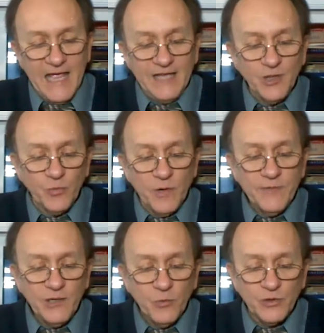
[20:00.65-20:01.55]
And the
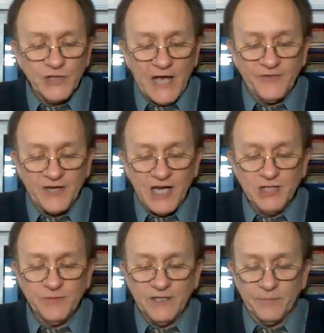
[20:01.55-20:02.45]
woman which hath an
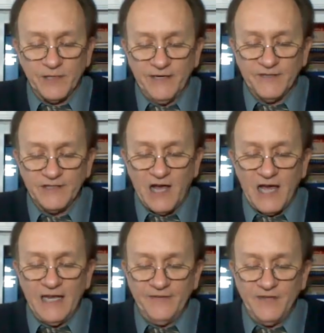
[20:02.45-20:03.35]
husband that believeth
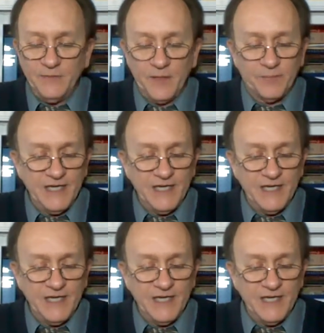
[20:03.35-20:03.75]
not, if he be